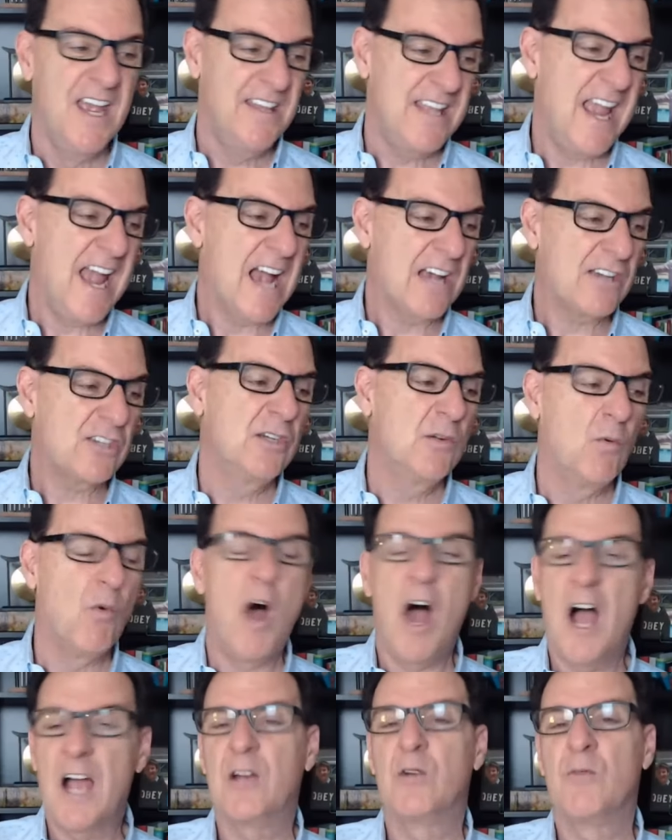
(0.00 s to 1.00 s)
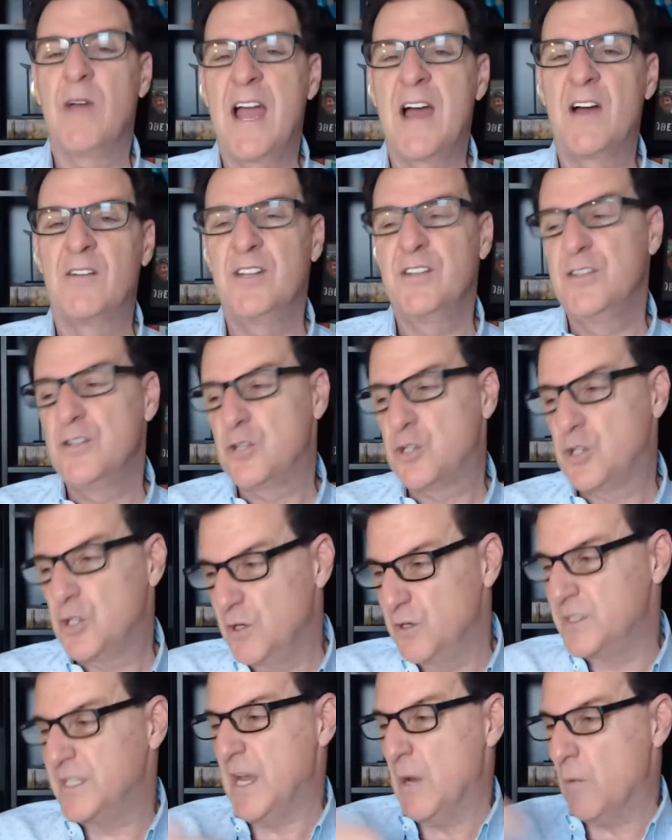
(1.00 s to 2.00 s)
They actually walk around in the
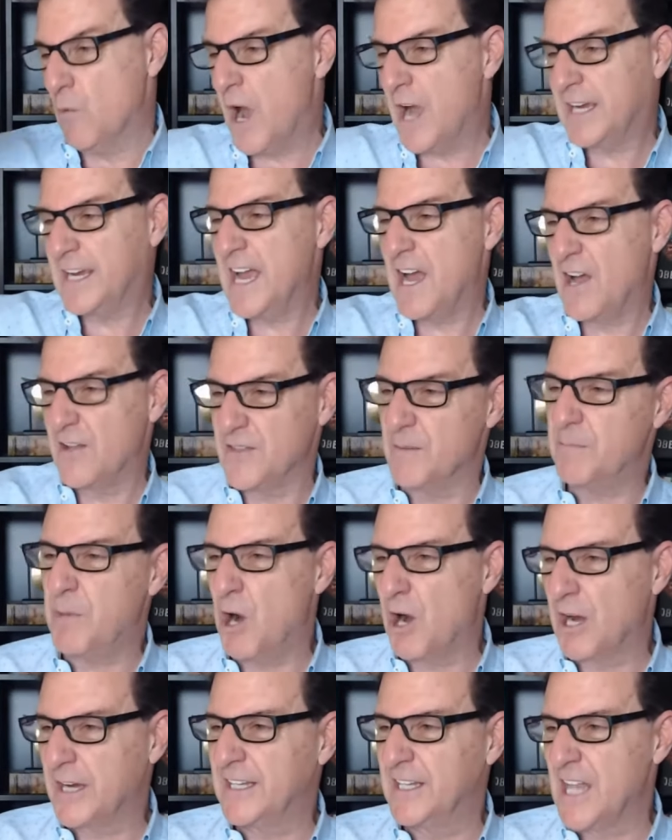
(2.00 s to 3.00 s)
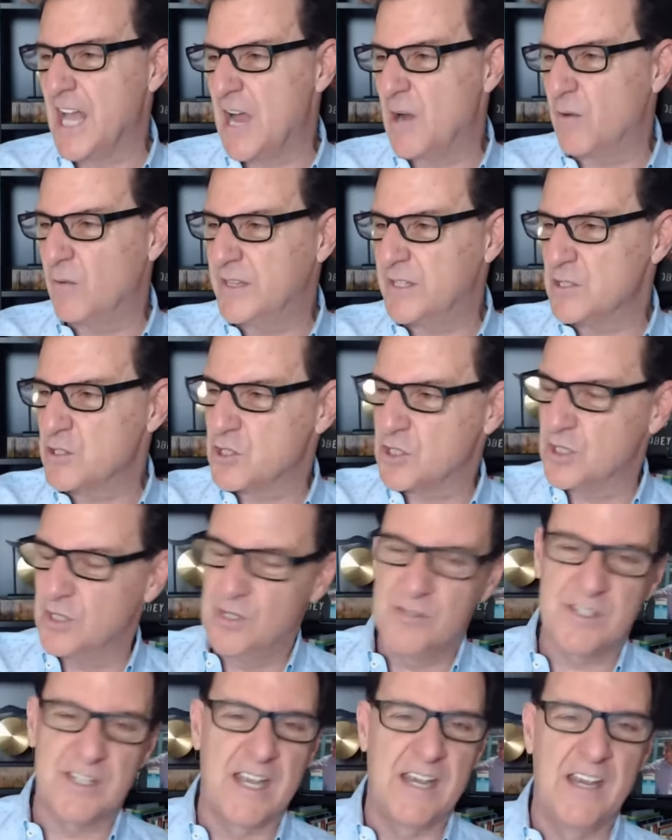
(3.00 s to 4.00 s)
shoes. They walk out in the parking lot with the
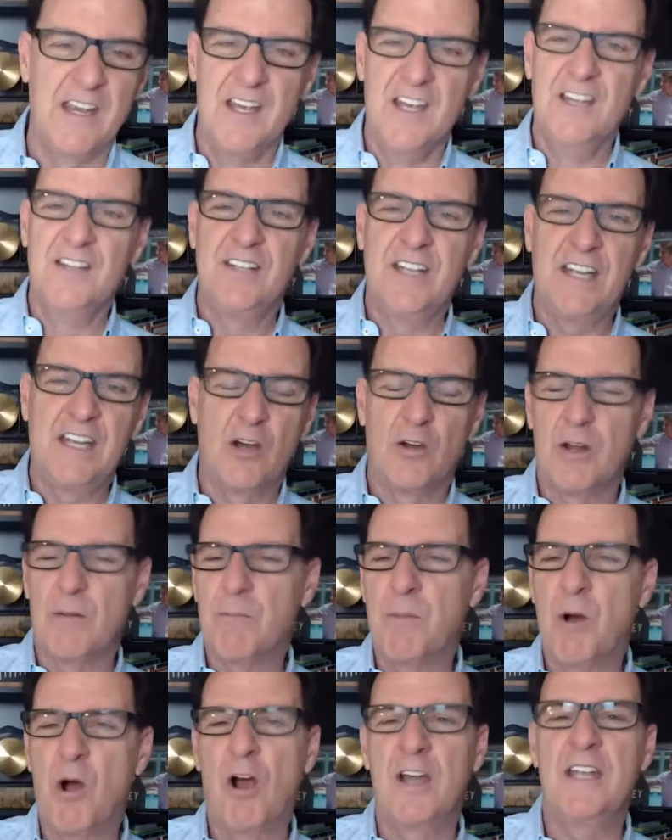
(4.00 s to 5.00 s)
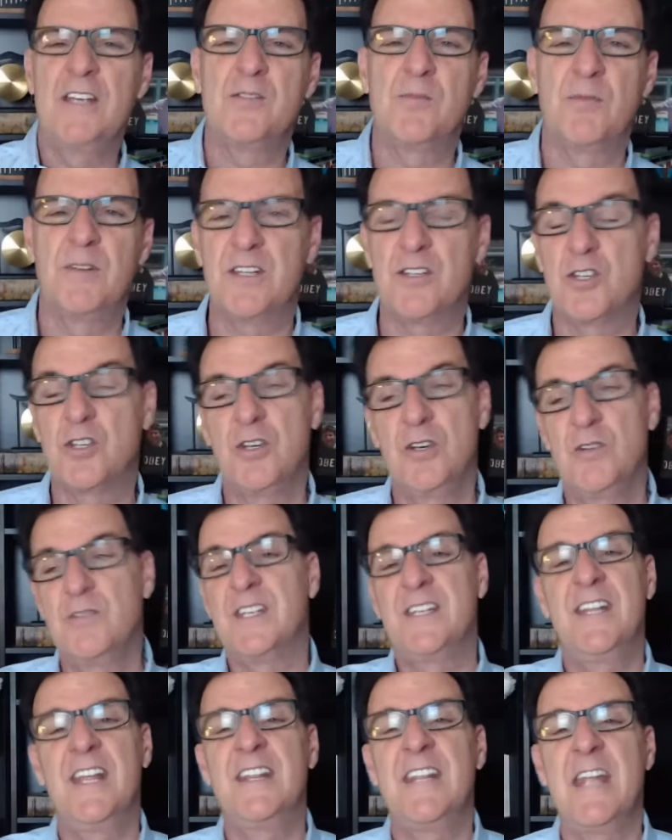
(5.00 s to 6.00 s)
shoes. They they go to parties with the shoes,
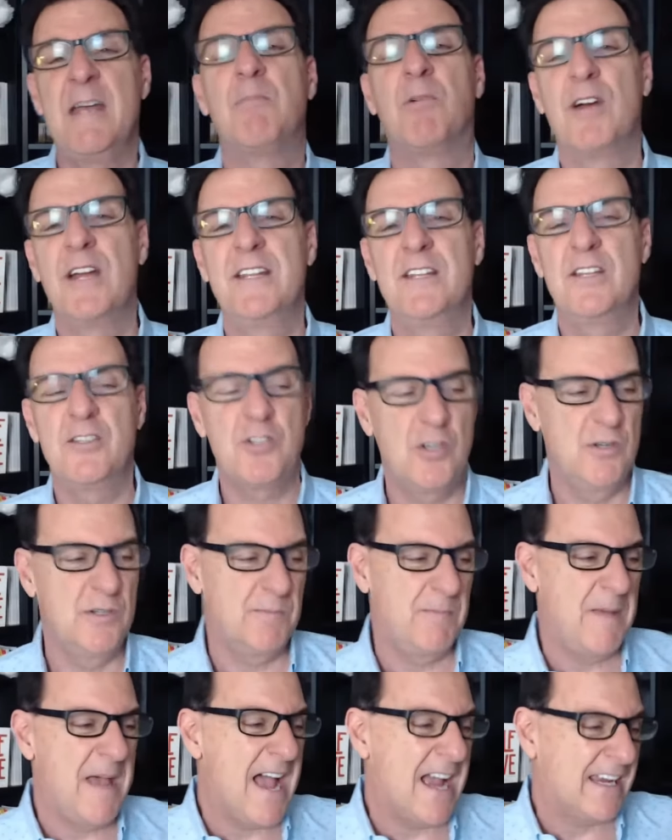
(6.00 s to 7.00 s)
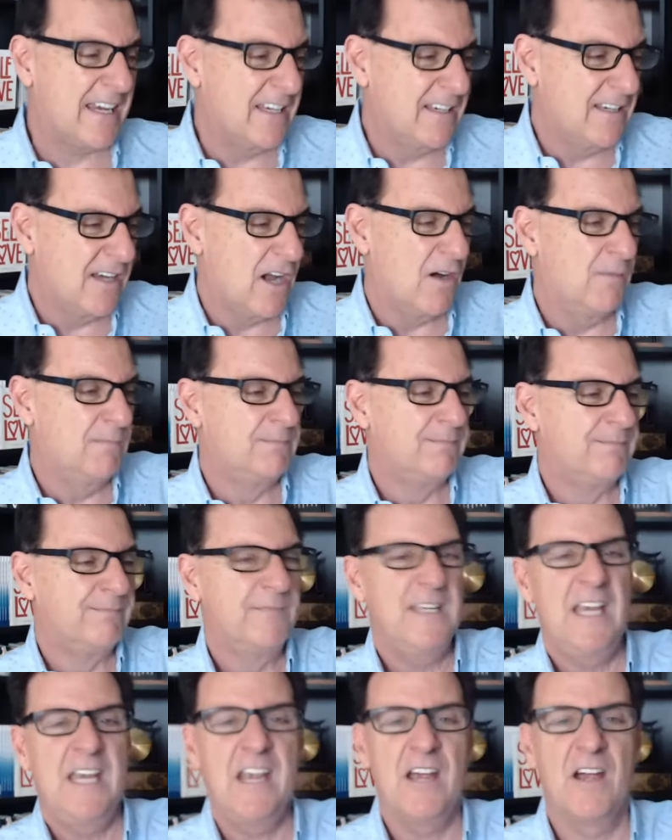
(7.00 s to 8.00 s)
and then they bring the shoes back and go,
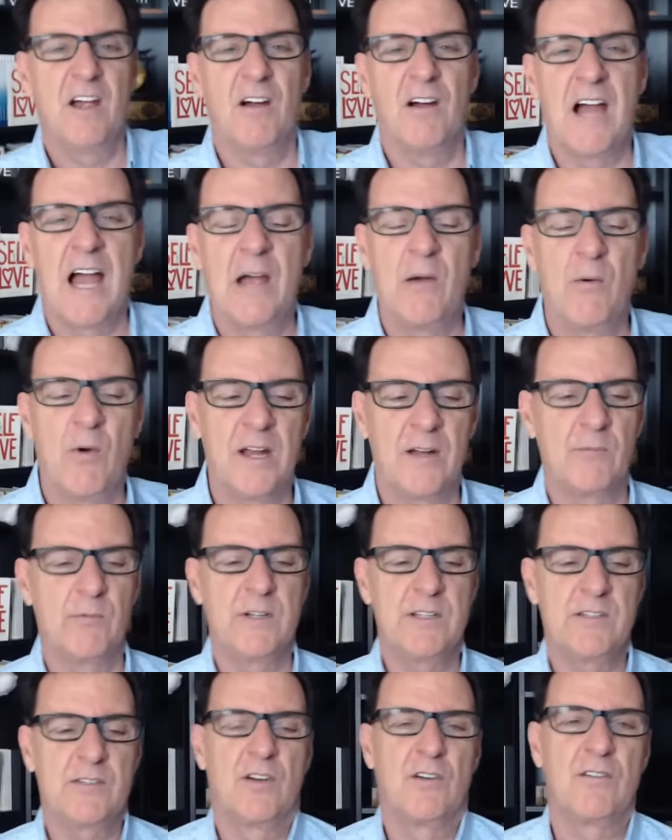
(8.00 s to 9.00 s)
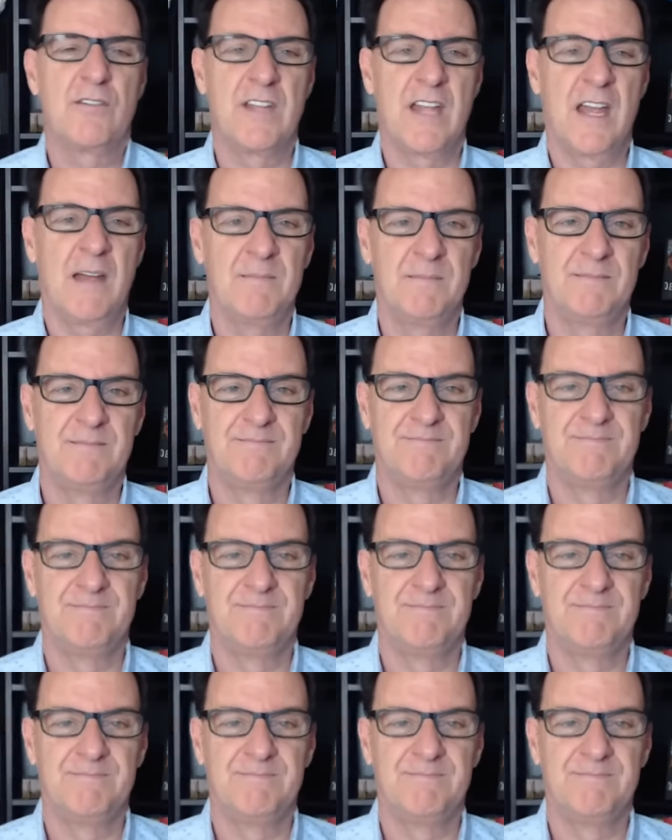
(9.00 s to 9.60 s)
"Here, I want to return them."